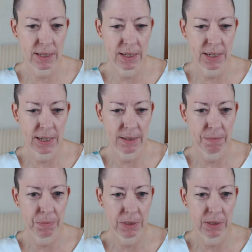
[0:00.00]
going to take
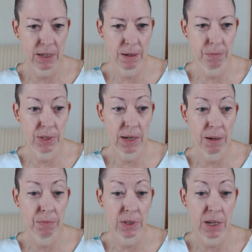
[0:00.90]
some building up. Yeah,
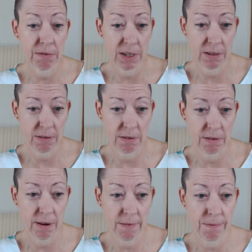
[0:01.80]
I'm currently
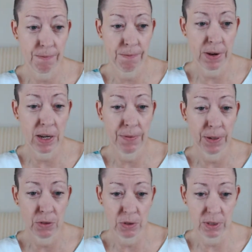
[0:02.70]
on
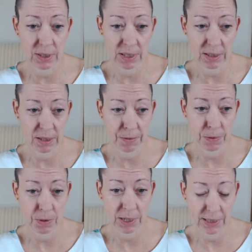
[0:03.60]

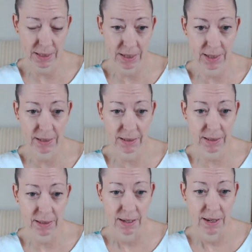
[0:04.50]
564
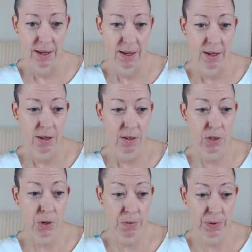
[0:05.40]
listings,
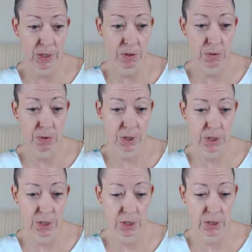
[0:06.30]
two of which are
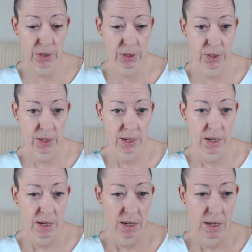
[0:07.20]
auctions,
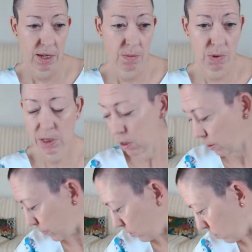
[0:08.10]
which
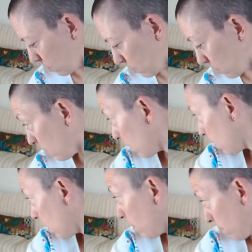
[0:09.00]
I've got,
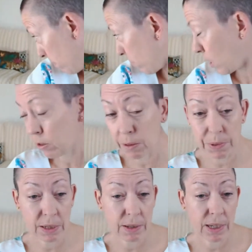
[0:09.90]
round and
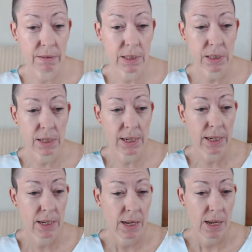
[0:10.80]
about here, actually.